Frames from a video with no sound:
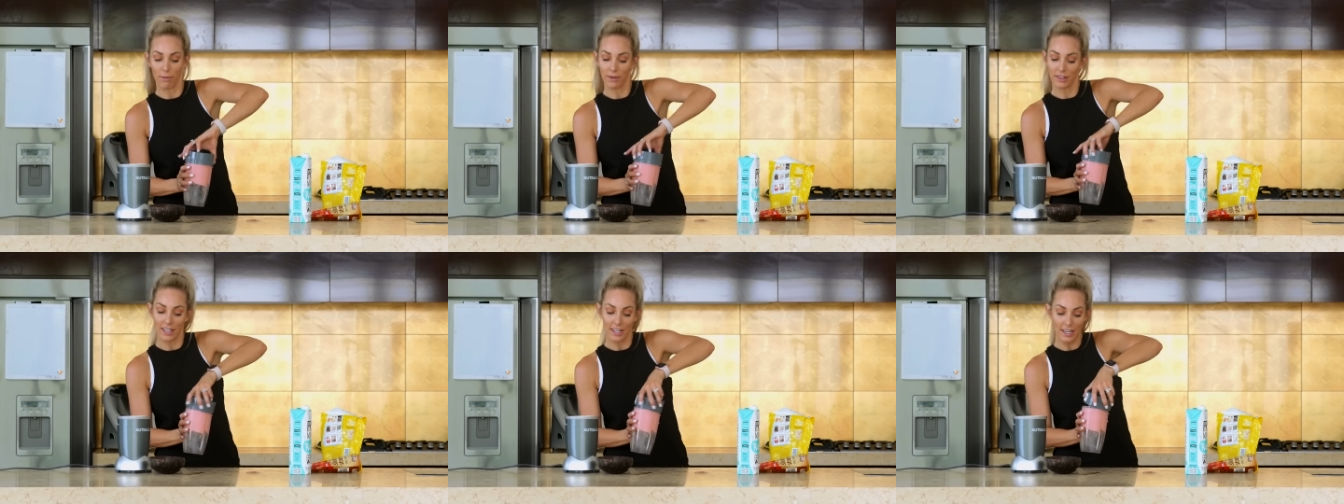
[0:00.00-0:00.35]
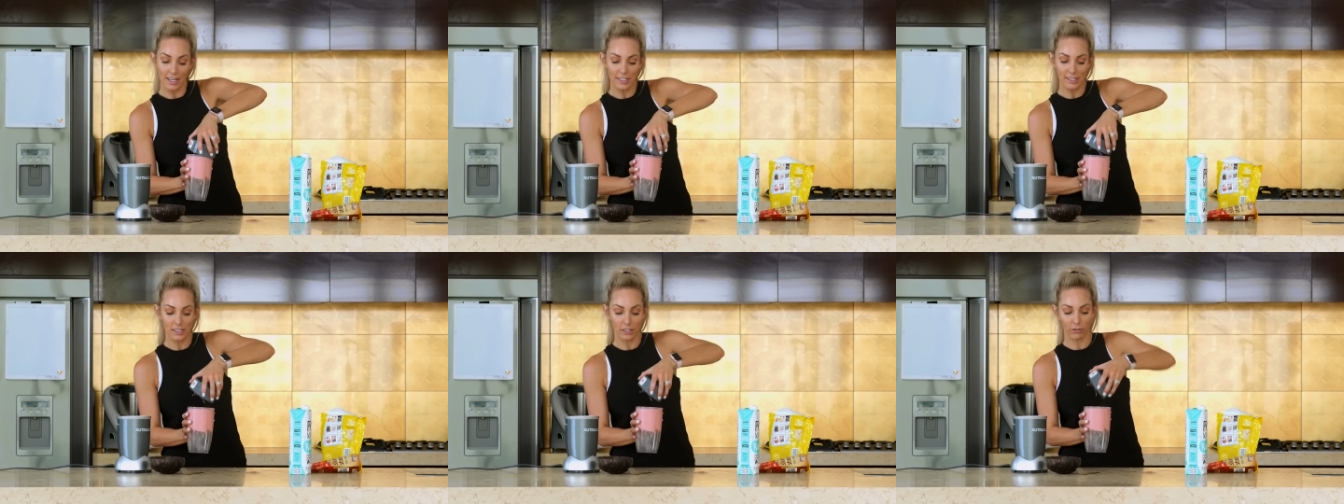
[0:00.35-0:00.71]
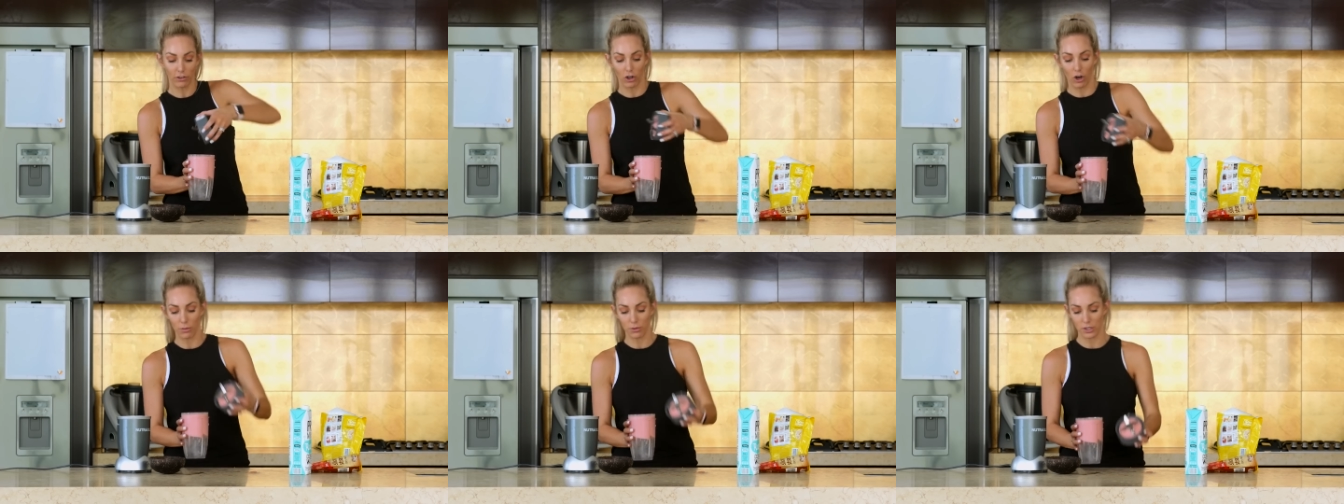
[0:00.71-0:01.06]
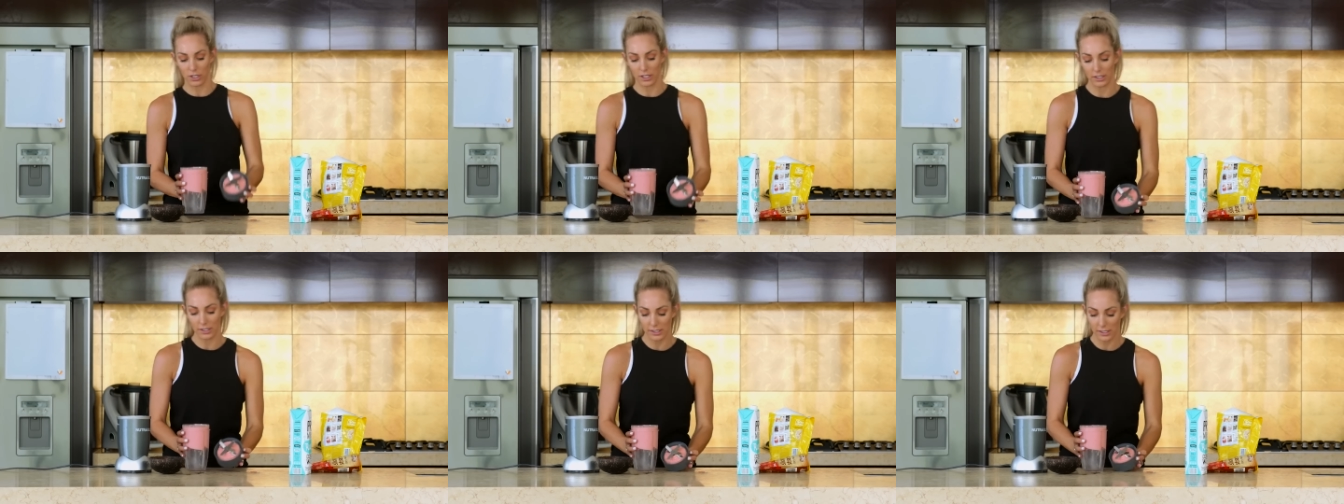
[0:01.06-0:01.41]
but there is different
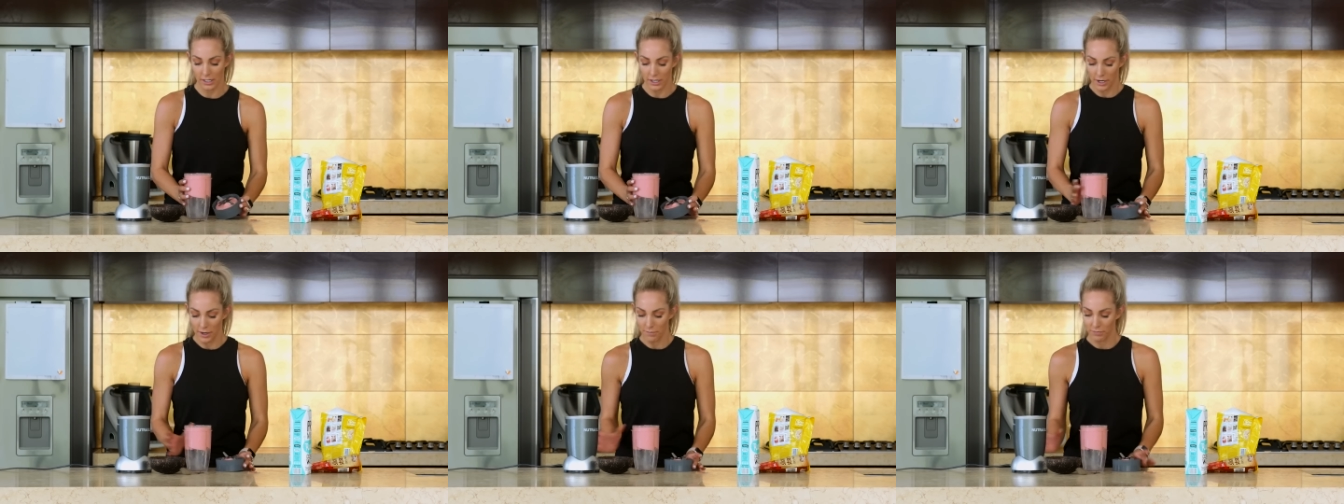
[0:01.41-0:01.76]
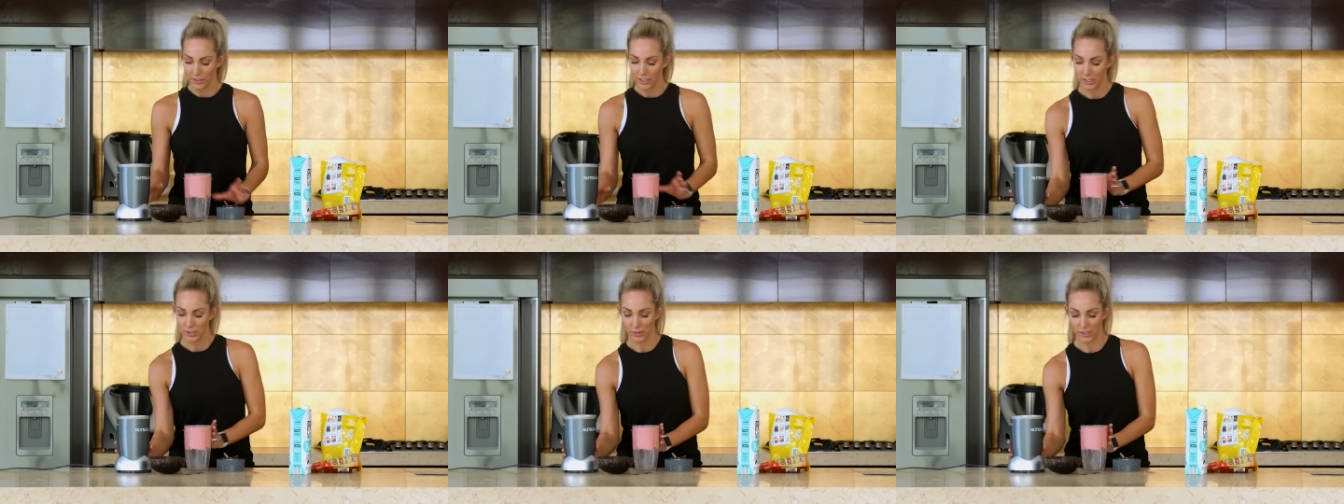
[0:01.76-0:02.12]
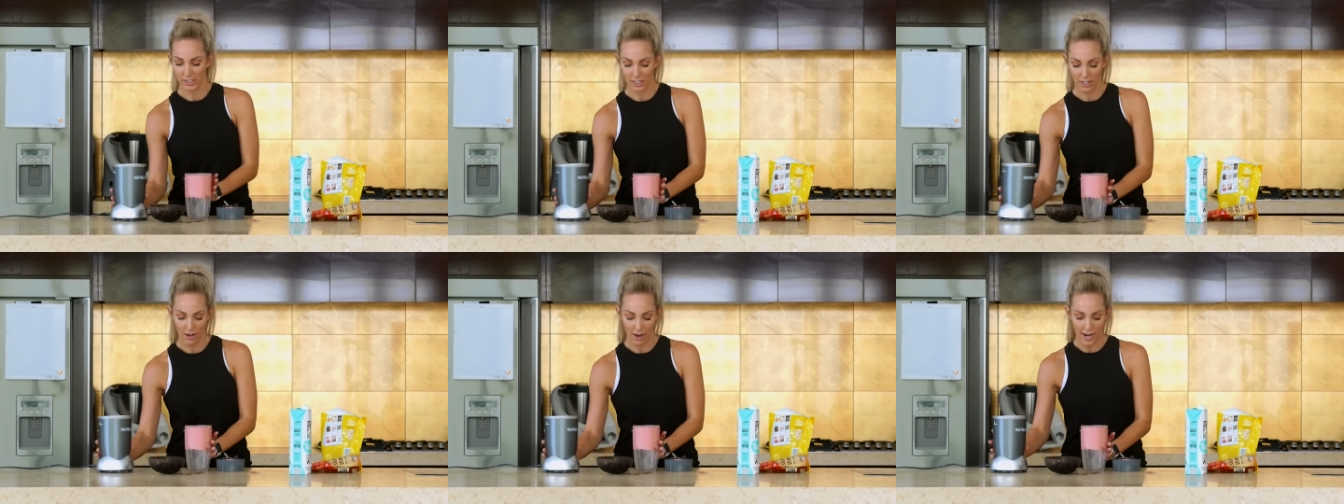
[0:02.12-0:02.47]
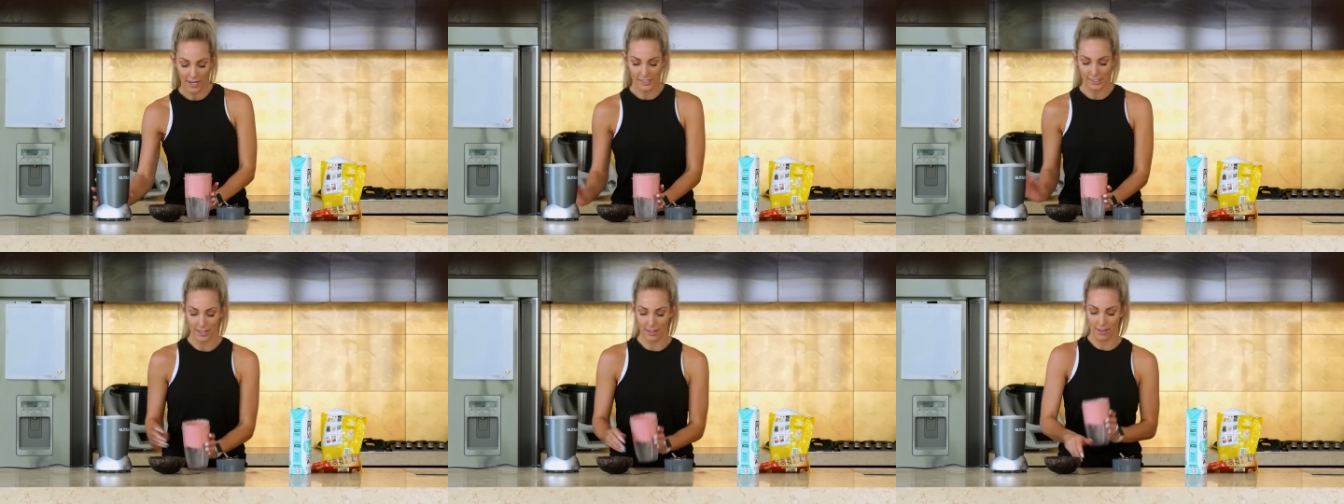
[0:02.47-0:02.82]
options. So it's
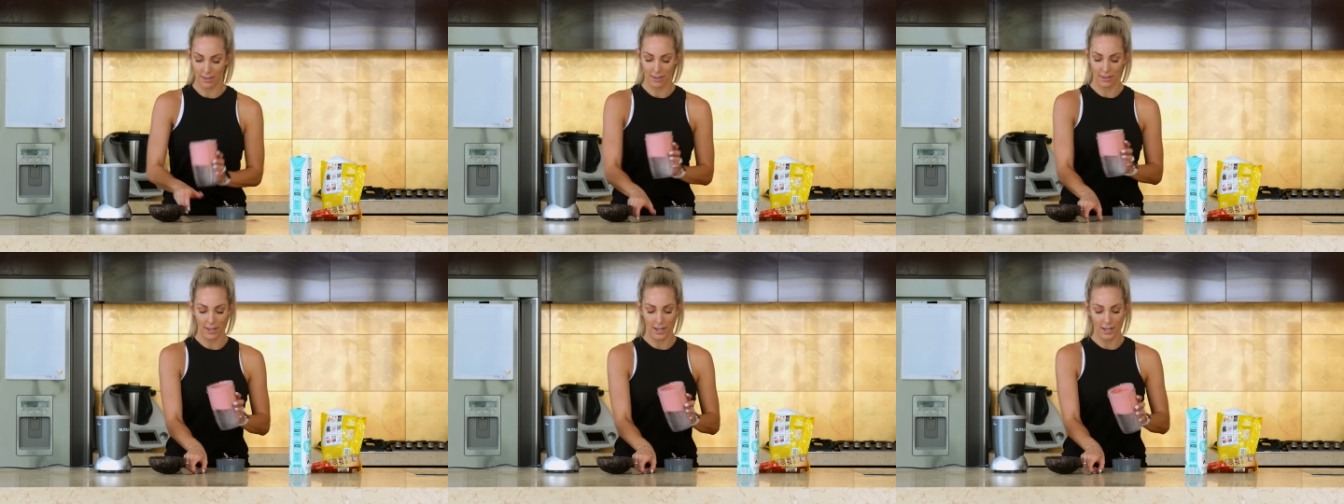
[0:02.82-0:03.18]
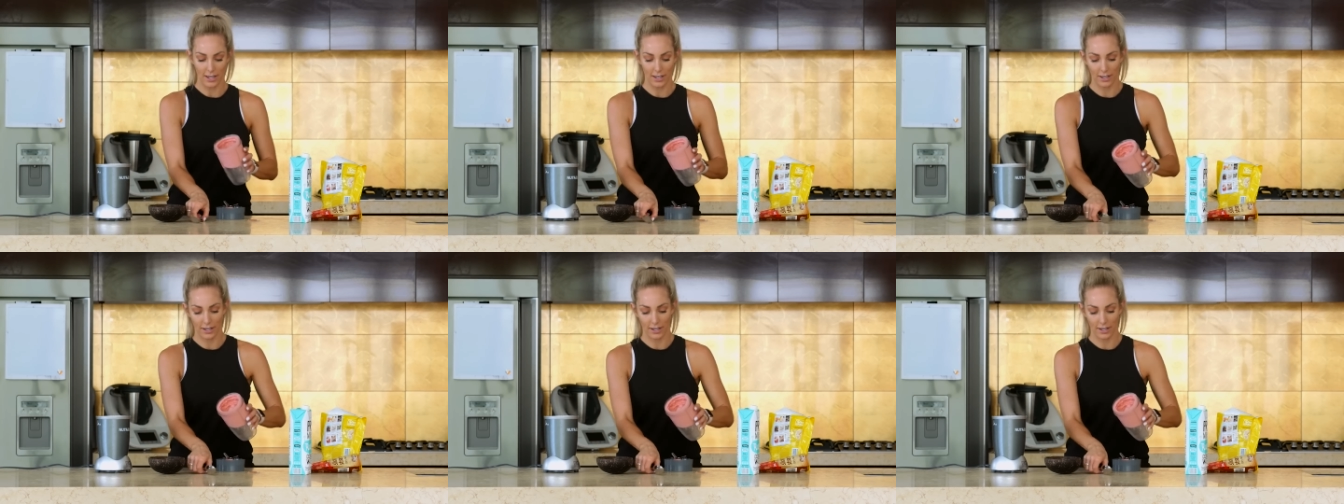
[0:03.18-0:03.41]
nice and thick,